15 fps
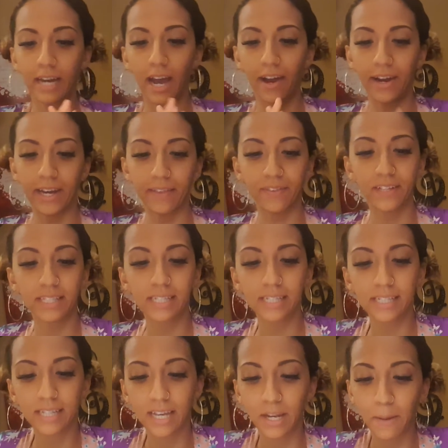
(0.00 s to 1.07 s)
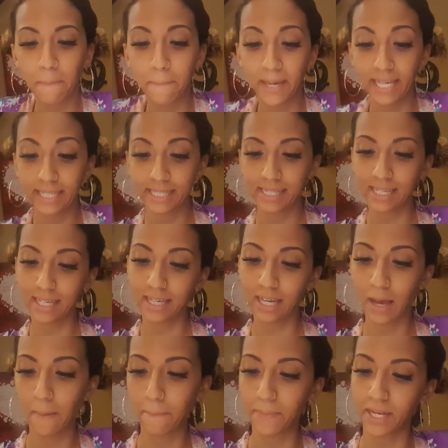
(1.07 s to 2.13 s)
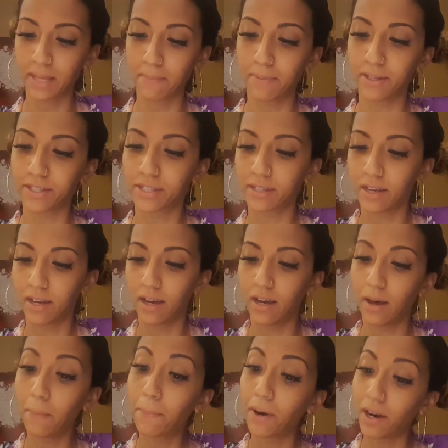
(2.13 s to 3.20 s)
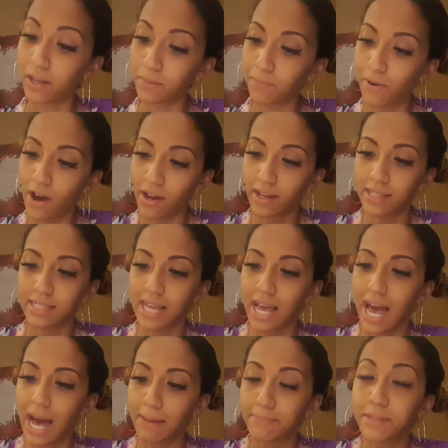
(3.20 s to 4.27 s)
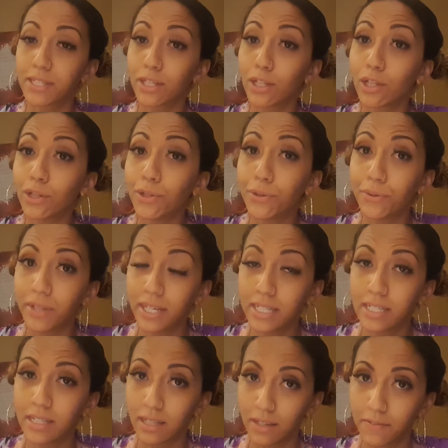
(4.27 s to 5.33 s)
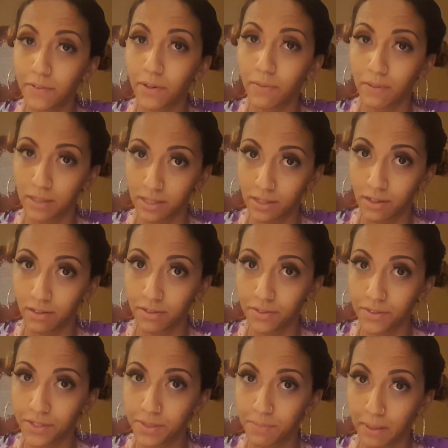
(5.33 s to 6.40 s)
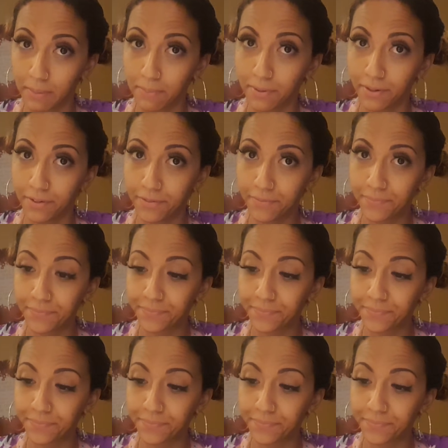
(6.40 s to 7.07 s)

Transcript: All right, this is an amazing company built upon products that absolutely deliver results, people.